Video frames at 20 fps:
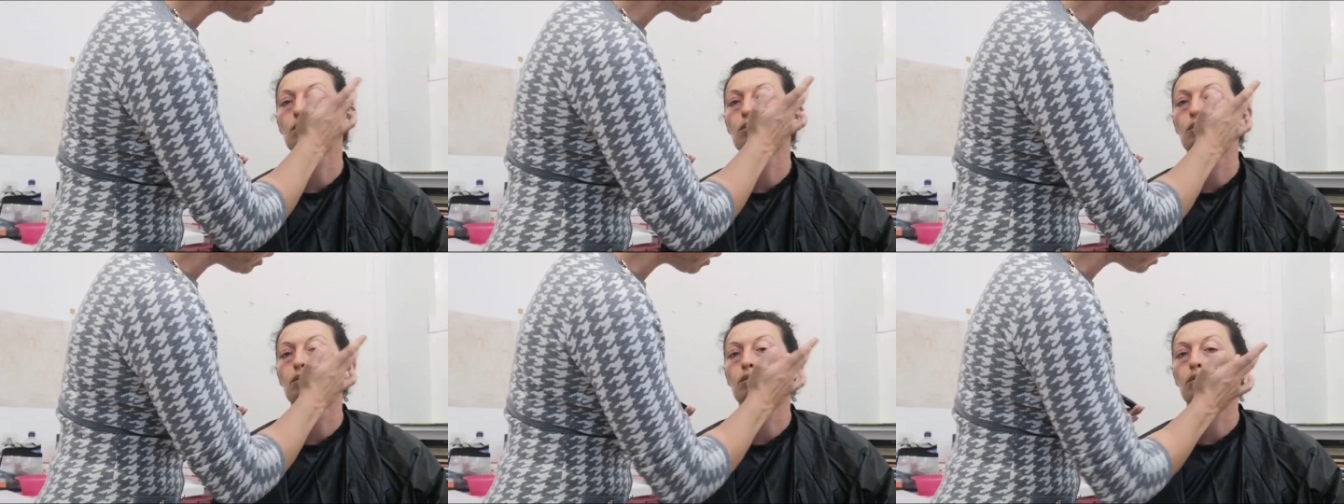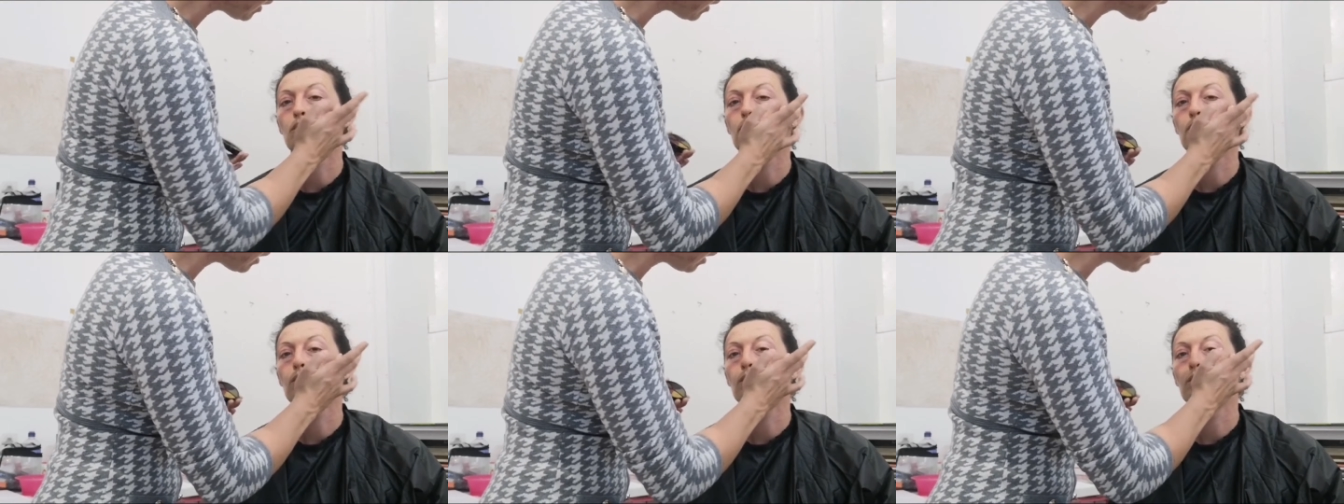You
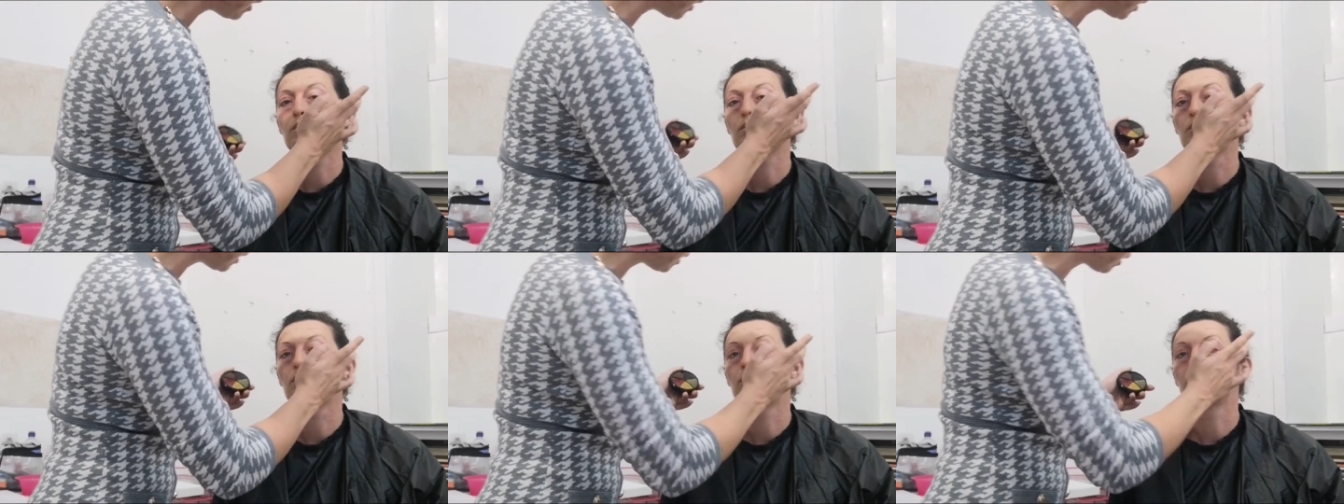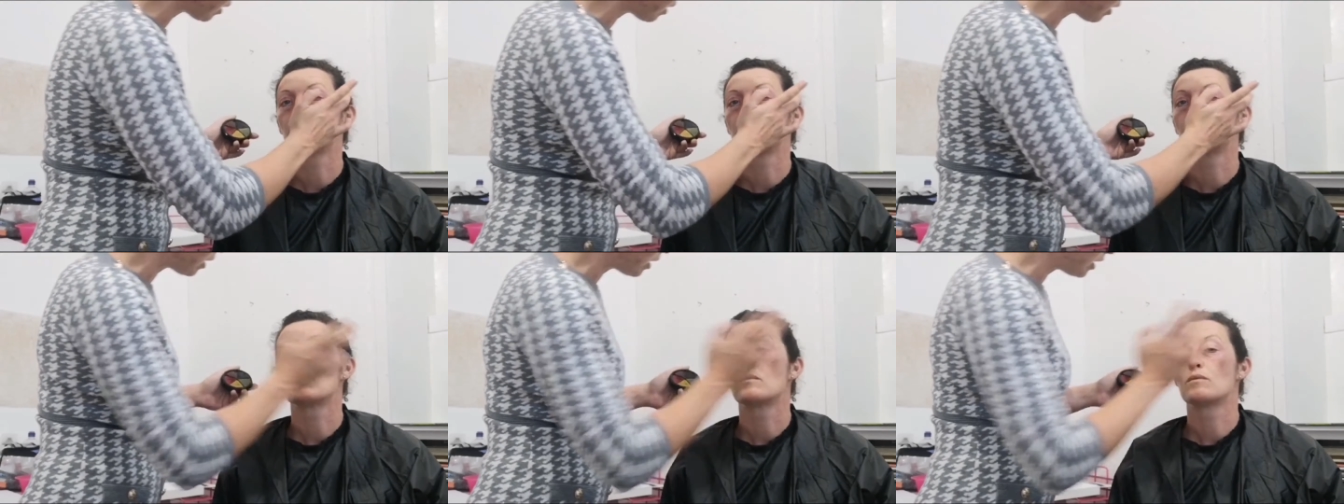want lots and
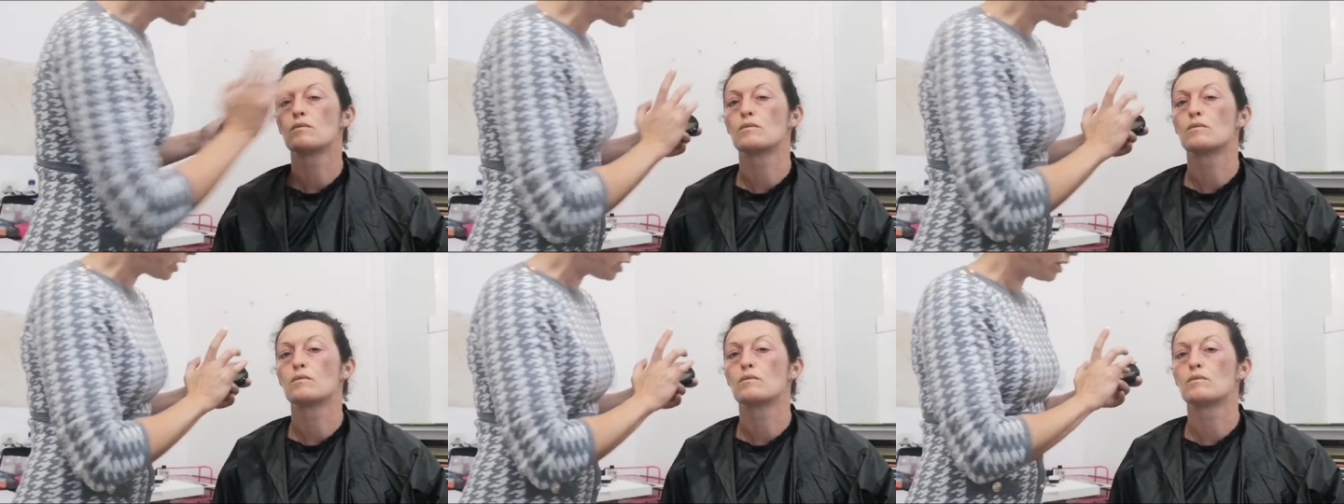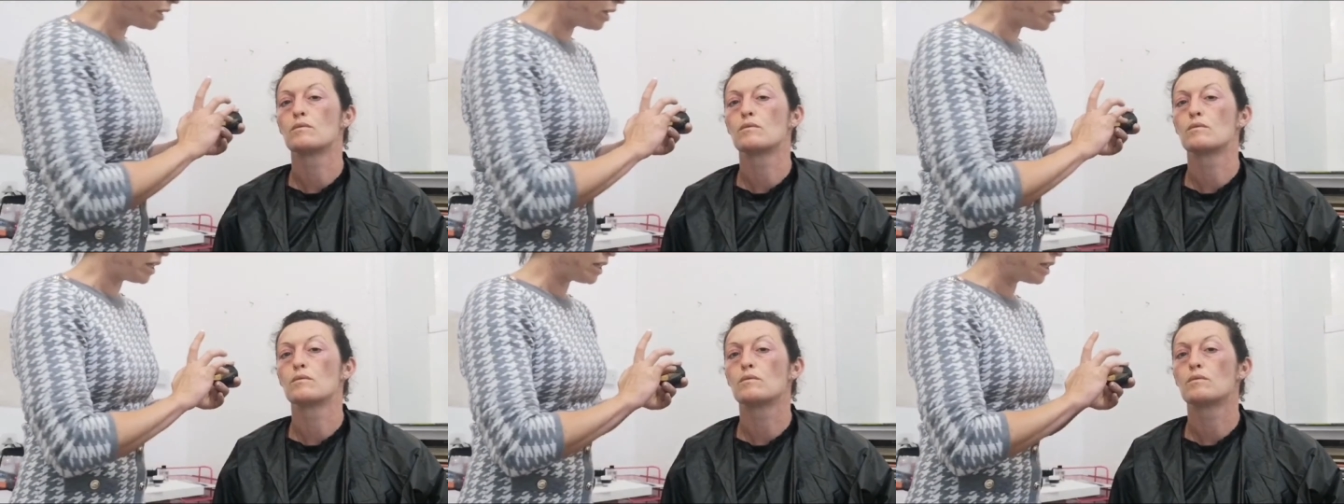lots of
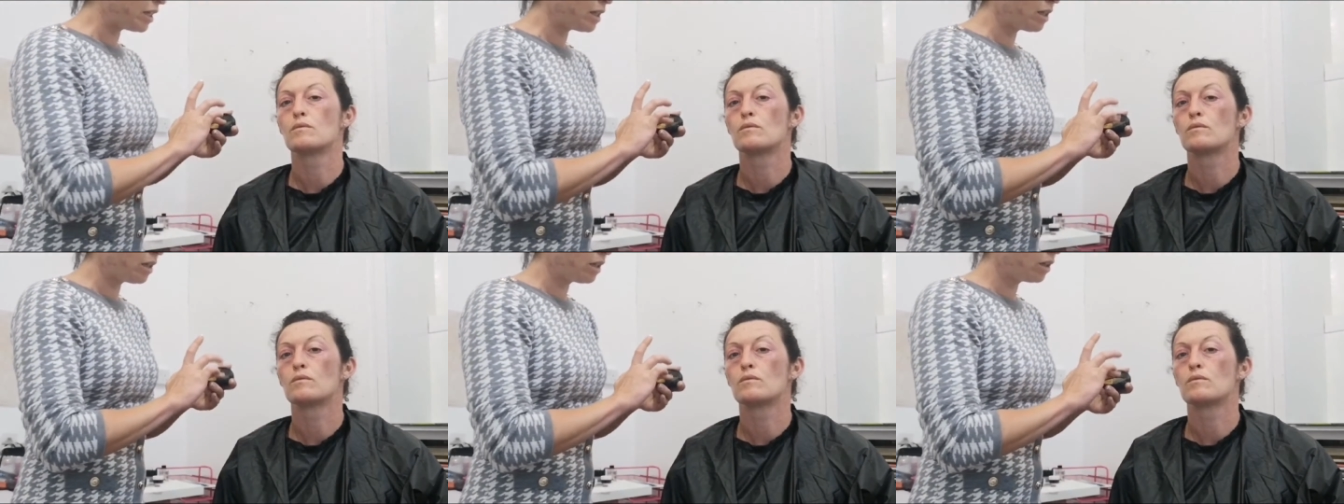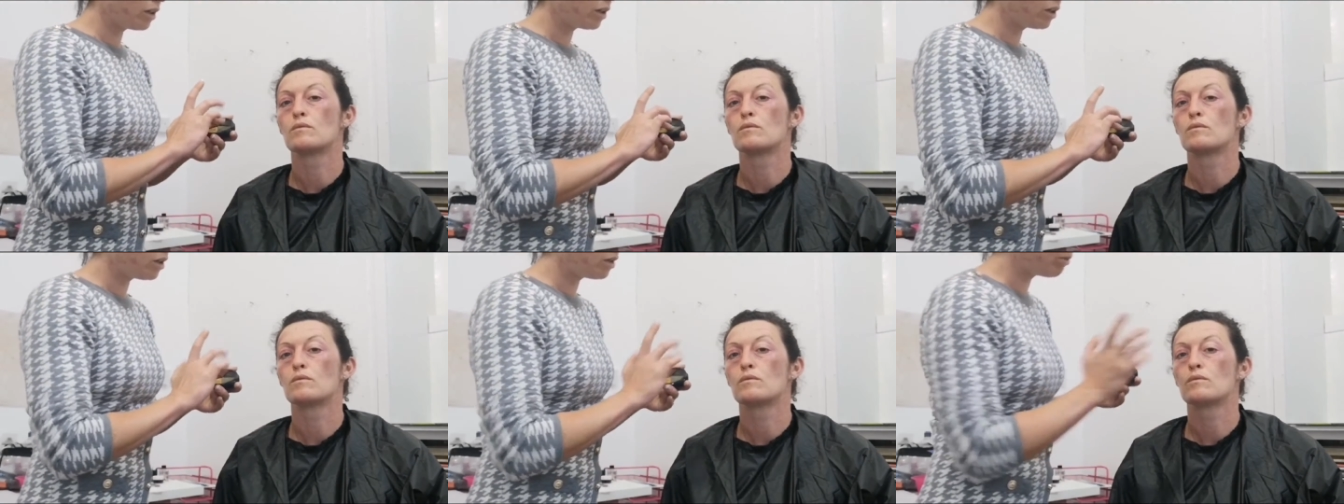colours into
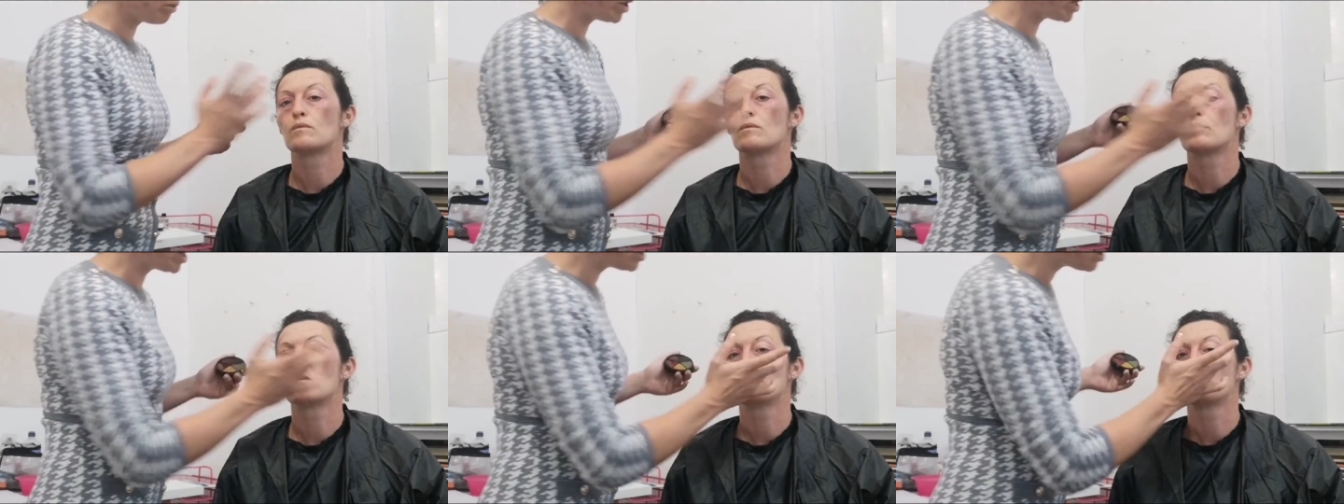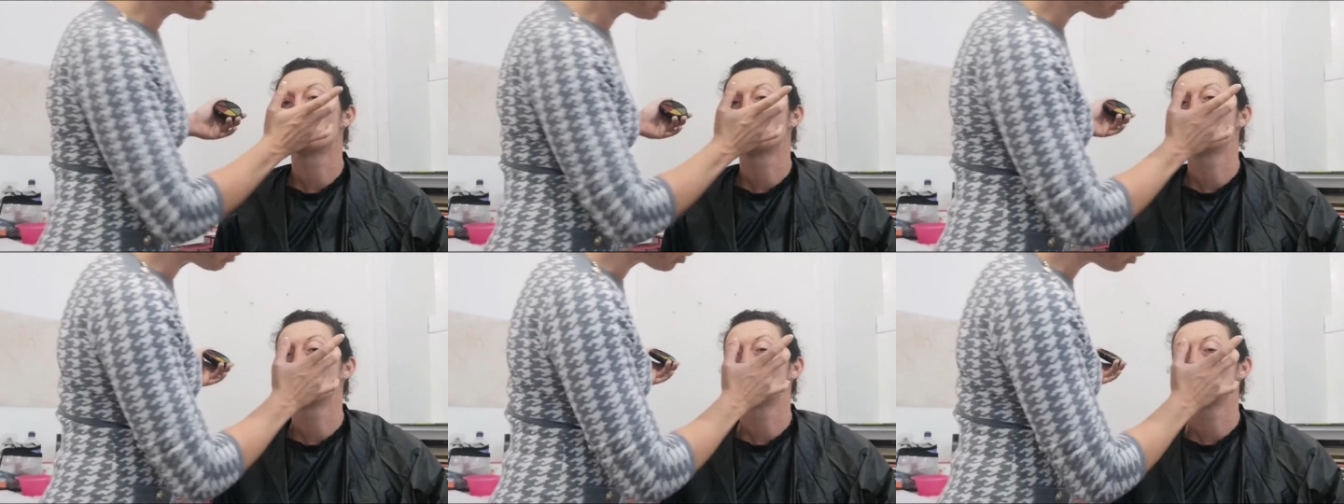this. I'm going to
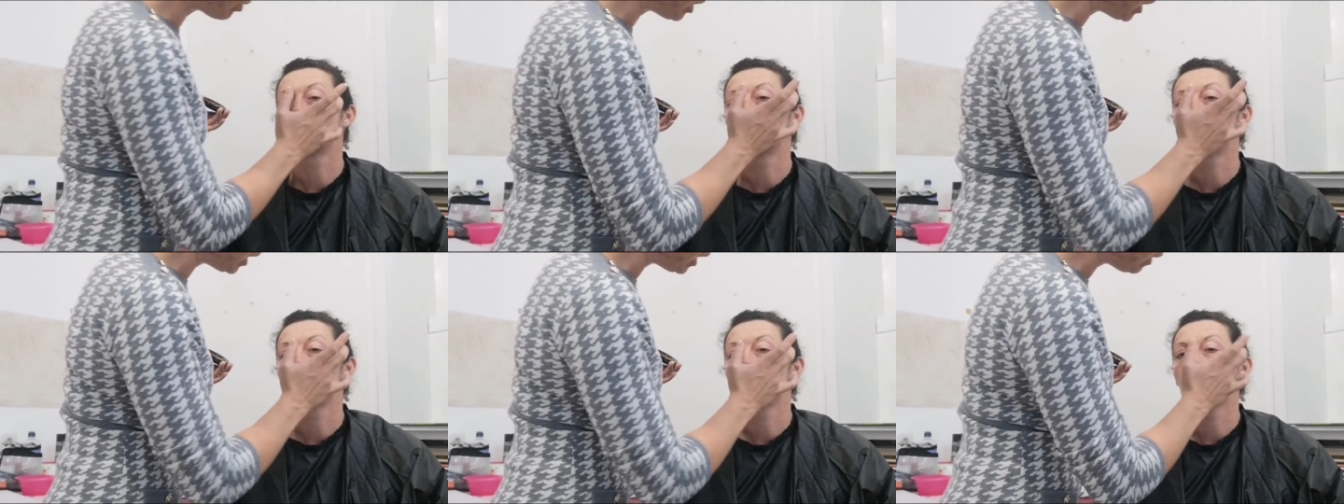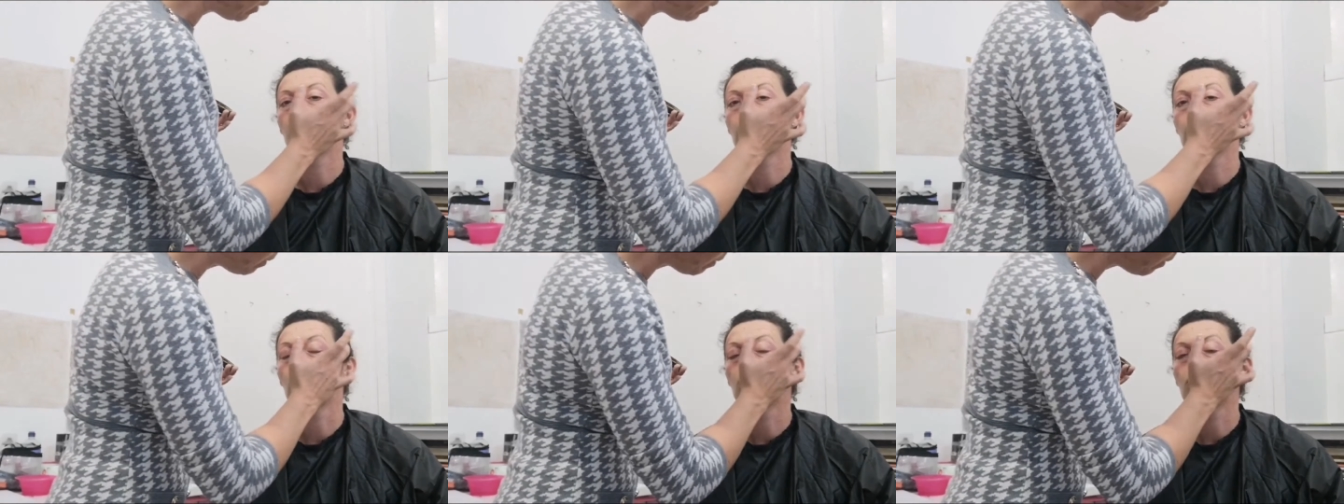bring in some
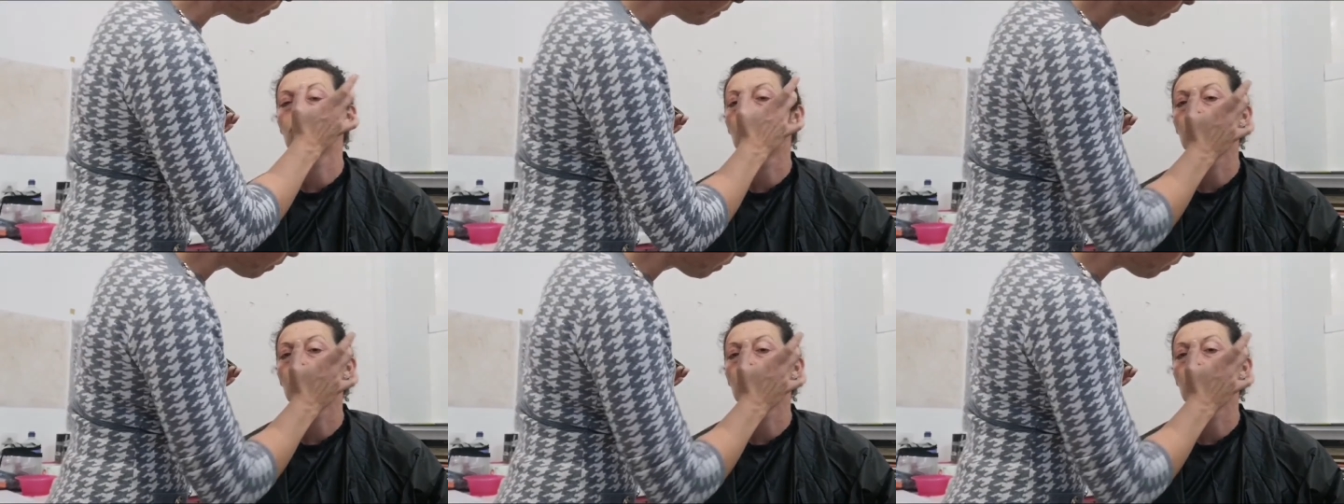green.